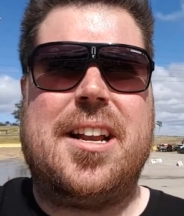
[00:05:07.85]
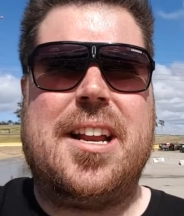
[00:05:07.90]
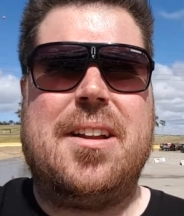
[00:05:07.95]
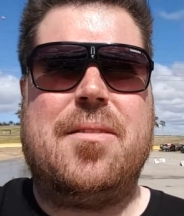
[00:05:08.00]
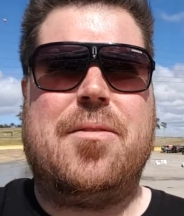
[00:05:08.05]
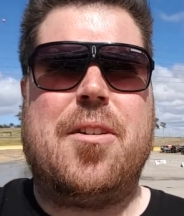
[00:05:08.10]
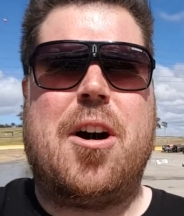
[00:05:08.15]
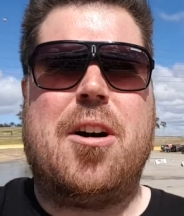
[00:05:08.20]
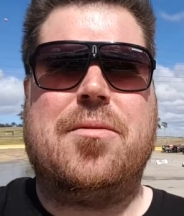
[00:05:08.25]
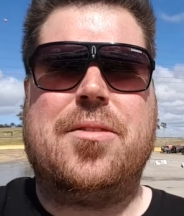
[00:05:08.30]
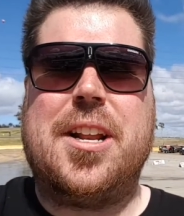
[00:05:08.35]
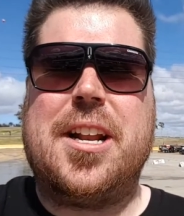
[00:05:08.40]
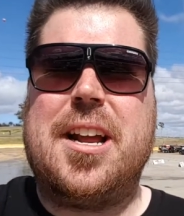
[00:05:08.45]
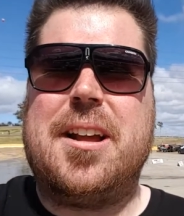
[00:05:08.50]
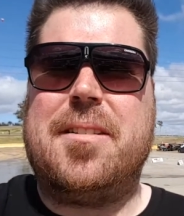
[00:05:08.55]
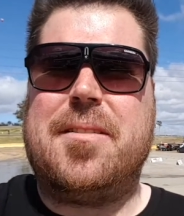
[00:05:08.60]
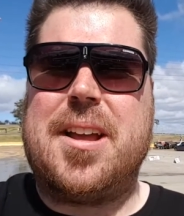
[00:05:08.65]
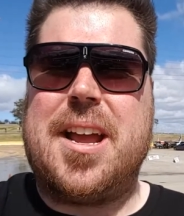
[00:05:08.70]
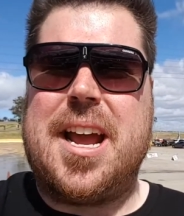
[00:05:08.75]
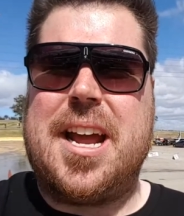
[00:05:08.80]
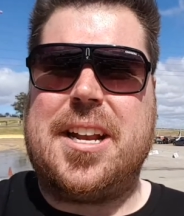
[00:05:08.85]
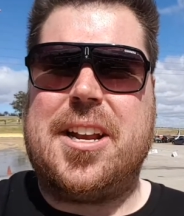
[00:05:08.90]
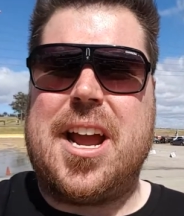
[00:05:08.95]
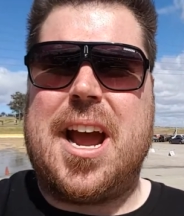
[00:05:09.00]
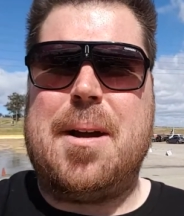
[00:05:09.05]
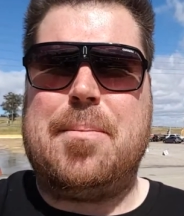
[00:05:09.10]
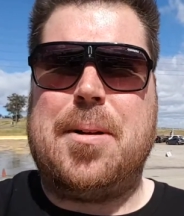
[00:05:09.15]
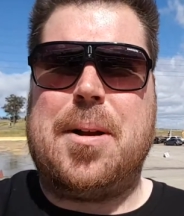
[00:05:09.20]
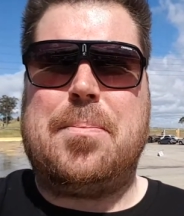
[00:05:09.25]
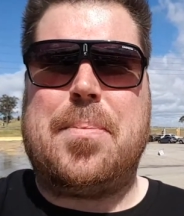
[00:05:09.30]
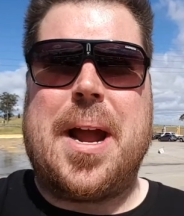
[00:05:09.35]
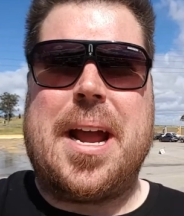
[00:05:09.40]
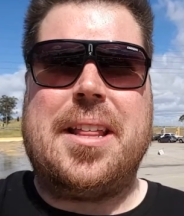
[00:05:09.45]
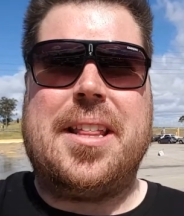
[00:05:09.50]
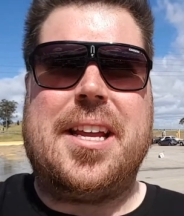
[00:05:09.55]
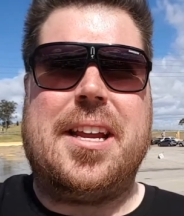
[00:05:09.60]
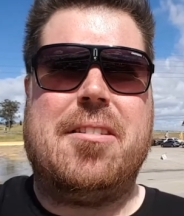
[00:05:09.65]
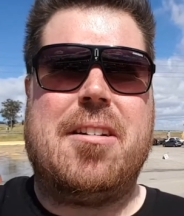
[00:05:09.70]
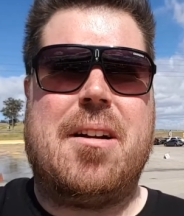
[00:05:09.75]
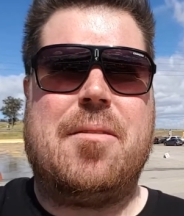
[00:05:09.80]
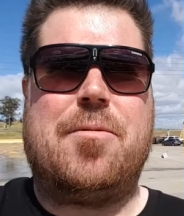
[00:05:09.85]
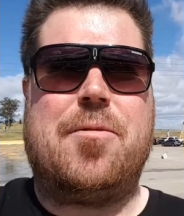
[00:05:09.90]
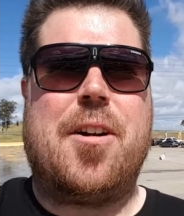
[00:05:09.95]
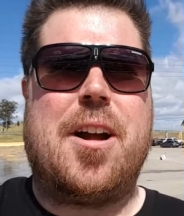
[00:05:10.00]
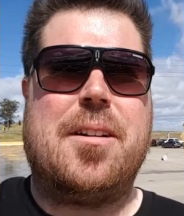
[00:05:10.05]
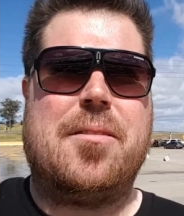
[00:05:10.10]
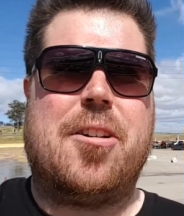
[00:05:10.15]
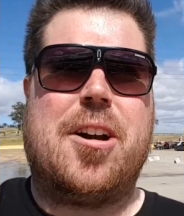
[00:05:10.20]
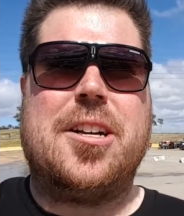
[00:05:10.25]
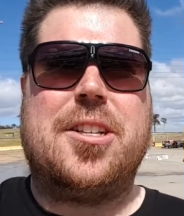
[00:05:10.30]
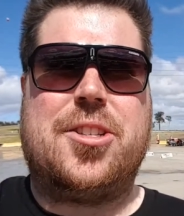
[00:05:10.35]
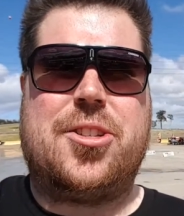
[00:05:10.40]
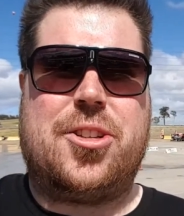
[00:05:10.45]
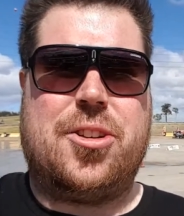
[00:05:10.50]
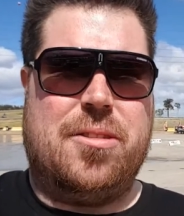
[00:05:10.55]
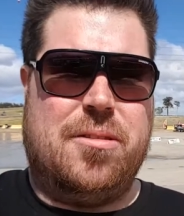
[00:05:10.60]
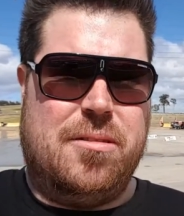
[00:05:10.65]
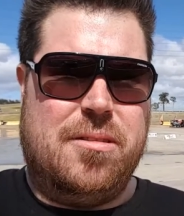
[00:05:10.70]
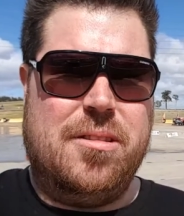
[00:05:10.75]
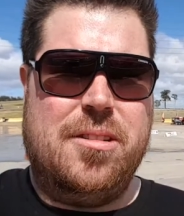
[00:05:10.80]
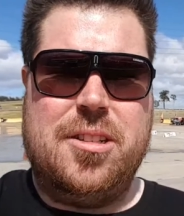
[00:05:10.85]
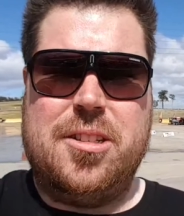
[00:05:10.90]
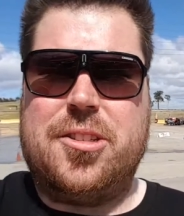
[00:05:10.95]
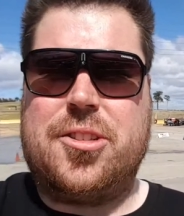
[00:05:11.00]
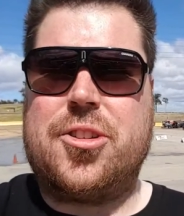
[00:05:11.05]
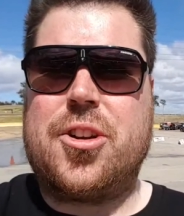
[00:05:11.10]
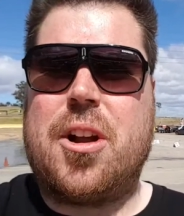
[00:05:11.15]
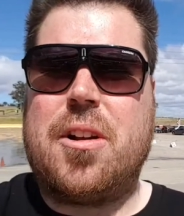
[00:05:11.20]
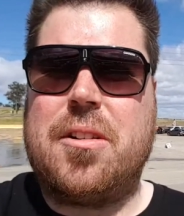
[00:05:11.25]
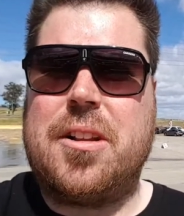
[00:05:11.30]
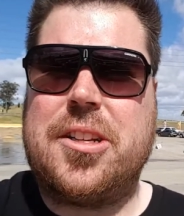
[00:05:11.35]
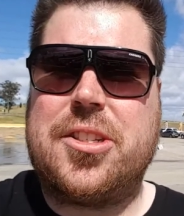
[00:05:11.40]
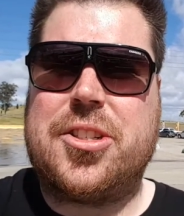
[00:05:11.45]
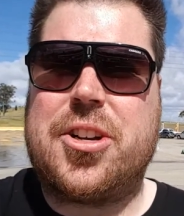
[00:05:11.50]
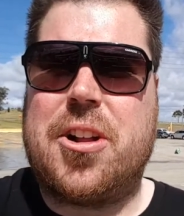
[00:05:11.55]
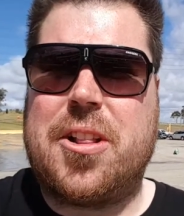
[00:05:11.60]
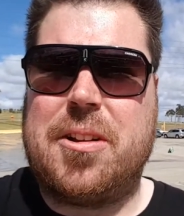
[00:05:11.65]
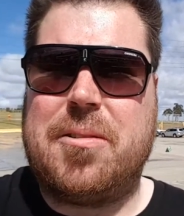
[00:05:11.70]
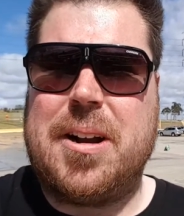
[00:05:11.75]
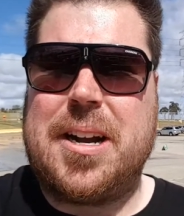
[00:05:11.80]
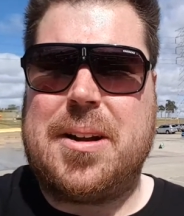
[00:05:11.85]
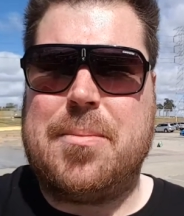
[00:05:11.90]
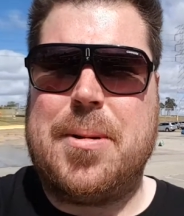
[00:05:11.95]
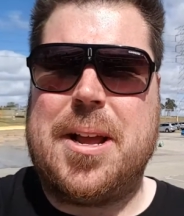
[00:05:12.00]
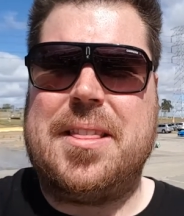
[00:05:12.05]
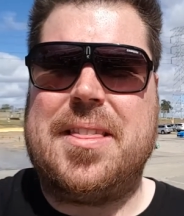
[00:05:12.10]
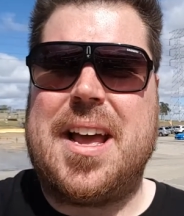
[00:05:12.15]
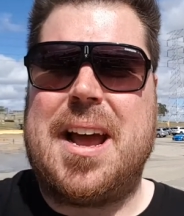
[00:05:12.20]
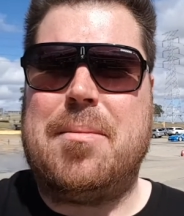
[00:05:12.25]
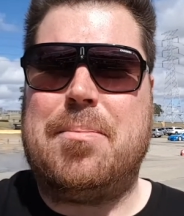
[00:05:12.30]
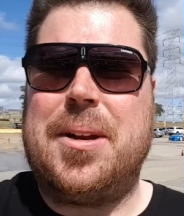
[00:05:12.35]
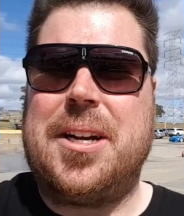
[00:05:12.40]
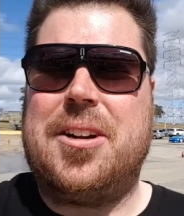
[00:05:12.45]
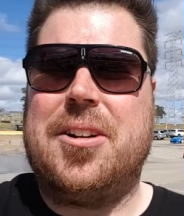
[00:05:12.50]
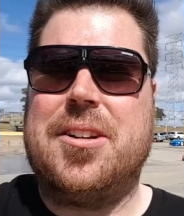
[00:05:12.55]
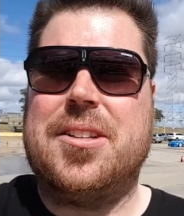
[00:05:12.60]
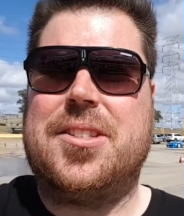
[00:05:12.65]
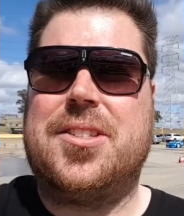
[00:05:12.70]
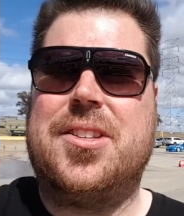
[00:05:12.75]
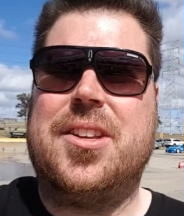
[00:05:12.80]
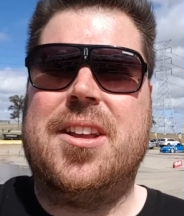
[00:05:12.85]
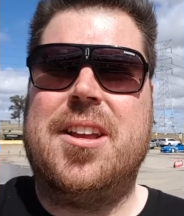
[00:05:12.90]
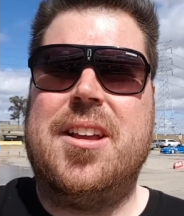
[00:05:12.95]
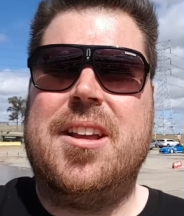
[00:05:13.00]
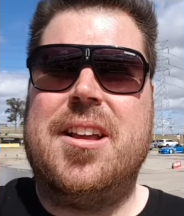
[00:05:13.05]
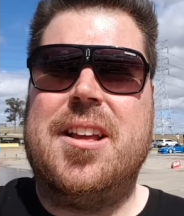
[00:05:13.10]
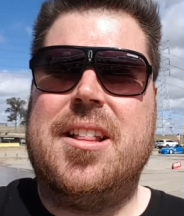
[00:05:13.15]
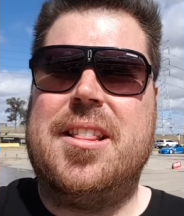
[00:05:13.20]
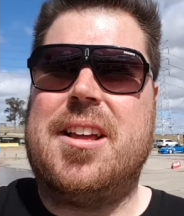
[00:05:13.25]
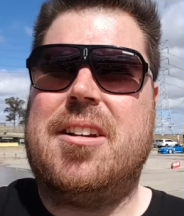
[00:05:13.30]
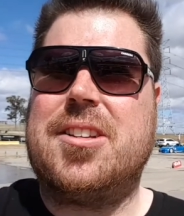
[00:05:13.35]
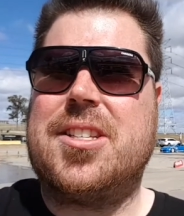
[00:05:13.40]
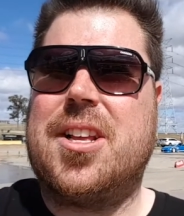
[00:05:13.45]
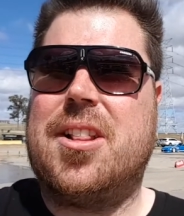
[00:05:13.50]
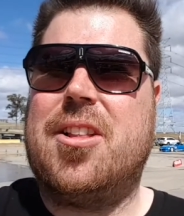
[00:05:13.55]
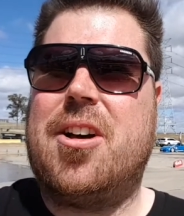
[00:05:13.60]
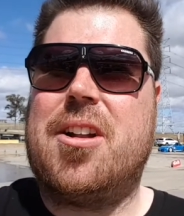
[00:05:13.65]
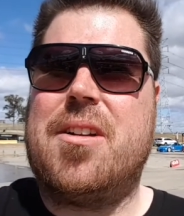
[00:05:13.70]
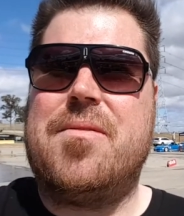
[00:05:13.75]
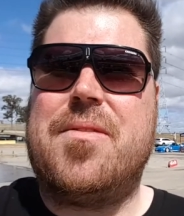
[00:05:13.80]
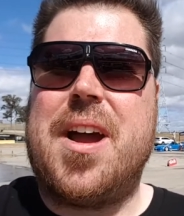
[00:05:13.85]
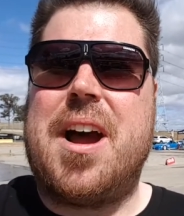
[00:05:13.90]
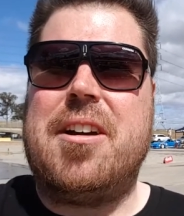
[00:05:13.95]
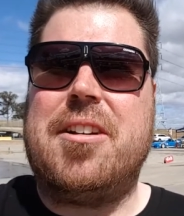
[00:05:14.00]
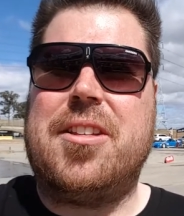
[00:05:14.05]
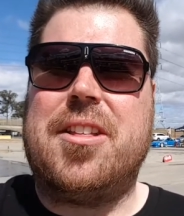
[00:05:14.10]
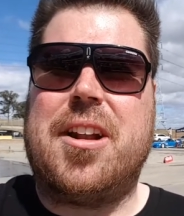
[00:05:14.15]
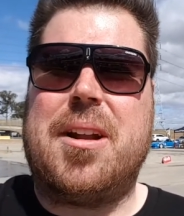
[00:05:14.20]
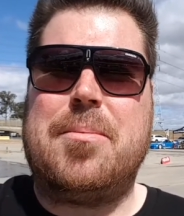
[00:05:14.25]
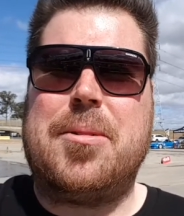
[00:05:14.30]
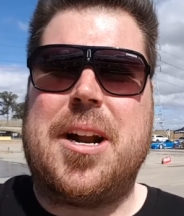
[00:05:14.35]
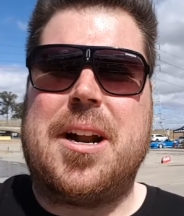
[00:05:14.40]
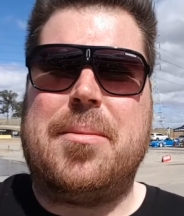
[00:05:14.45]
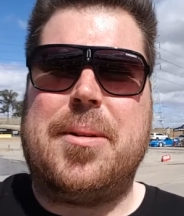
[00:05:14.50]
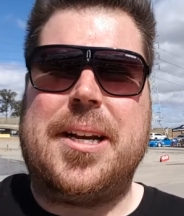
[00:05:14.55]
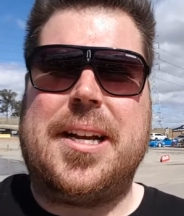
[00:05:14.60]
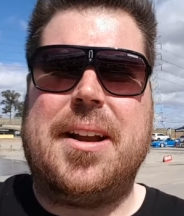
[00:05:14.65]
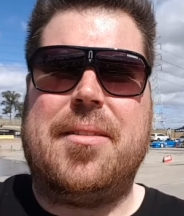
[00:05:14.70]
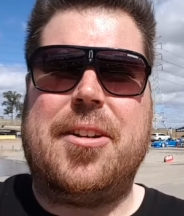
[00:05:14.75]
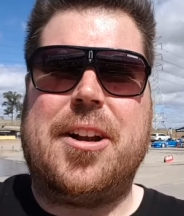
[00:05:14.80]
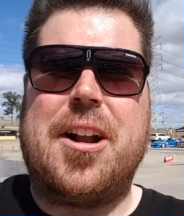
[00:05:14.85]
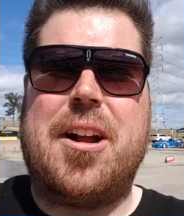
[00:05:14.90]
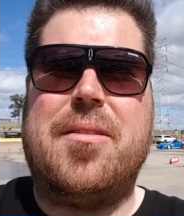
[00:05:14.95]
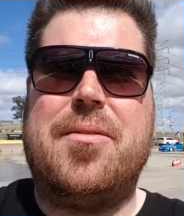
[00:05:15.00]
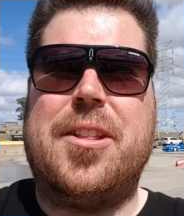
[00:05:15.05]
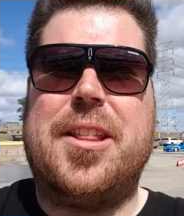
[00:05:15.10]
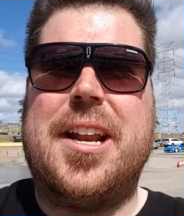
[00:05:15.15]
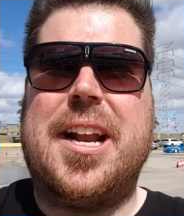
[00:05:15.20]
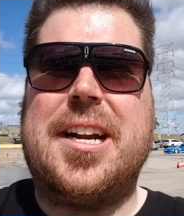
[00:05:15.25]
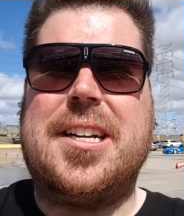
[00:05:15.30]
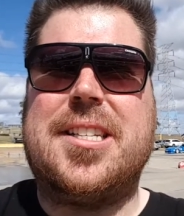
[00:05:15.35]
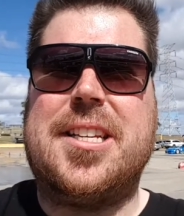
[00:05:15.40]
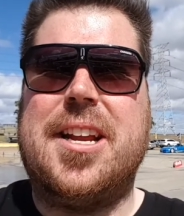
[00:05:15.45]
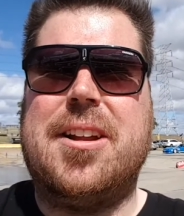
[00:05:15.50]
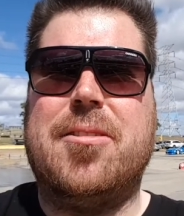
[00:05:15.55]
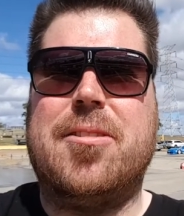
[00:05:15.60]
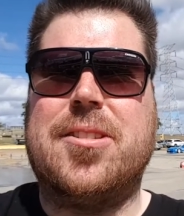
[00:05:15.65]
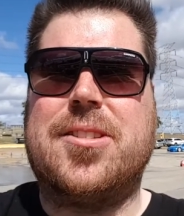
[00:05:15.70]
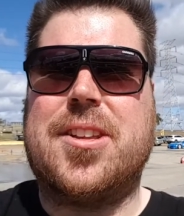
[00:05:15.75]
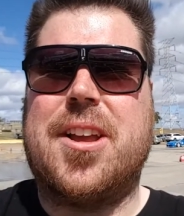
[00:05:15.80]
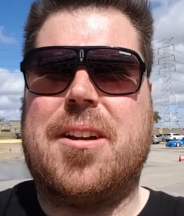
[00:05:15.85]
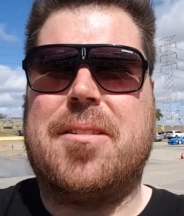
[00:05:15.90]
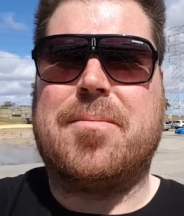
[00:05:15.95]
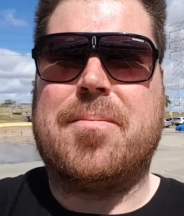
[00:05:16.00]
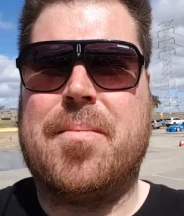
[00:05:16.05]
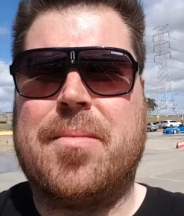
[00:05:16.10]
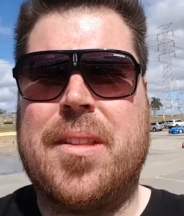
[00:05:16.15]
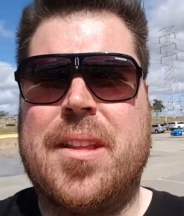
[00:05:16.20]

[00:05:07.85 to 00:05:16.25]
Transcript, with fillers: involved in it and you're happy to pay the year up front, I'd st strongly, strongly recommend that because there's a lot of value that I'm going to be giving over the next year or so.